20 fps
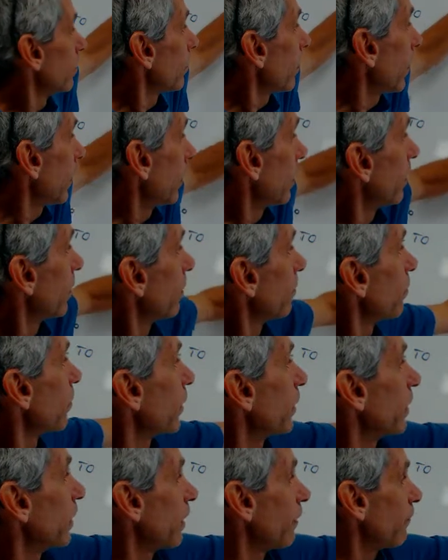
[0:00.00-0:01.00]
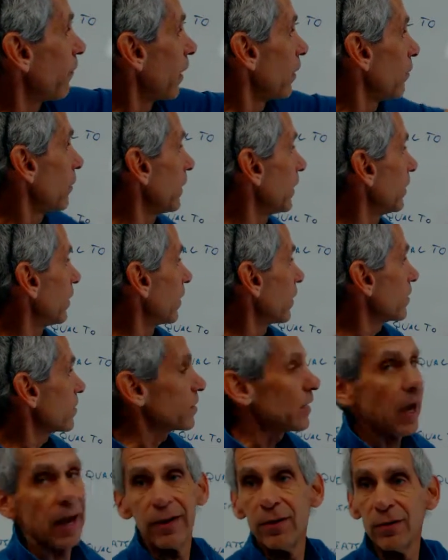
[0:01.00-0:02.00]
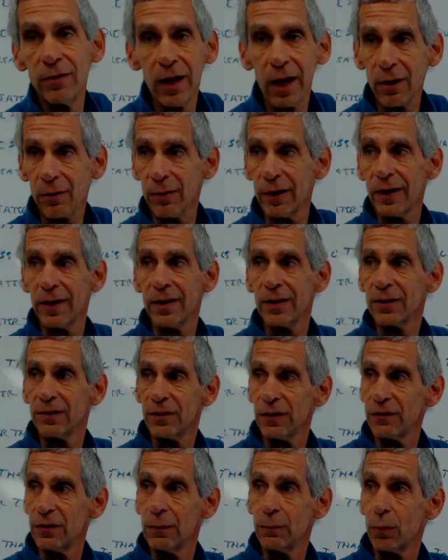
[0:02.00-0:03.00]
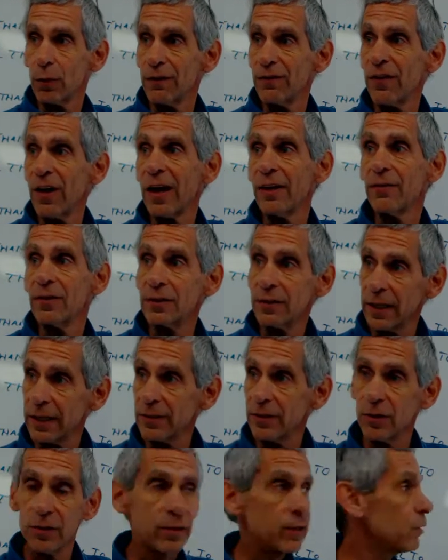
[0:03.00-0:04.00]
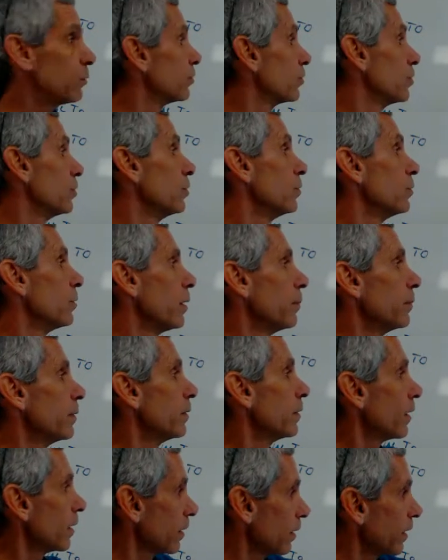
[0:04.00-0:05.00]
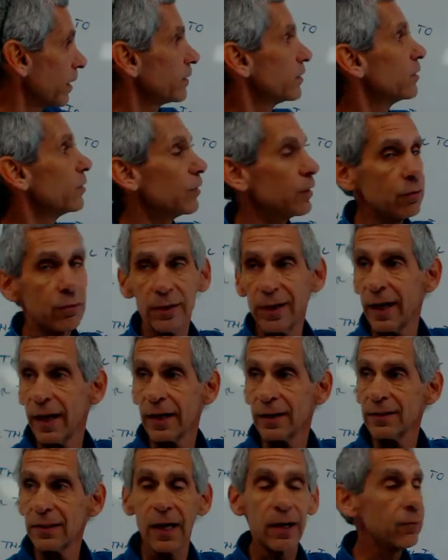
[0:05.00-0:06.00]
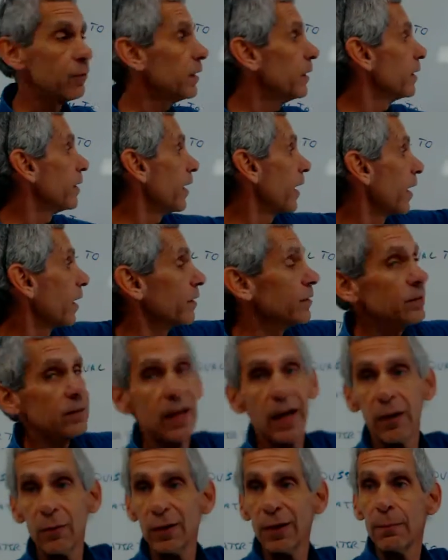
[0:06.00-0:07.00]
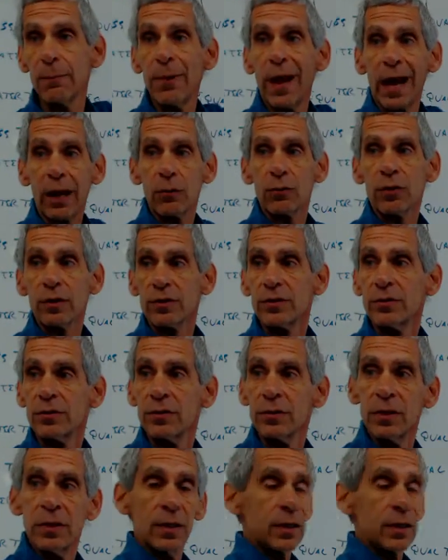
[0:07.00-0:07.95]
Right? But if I read this, I do not read it as 15.5 is less than or equal to, less than or equal to x. I read it backwards.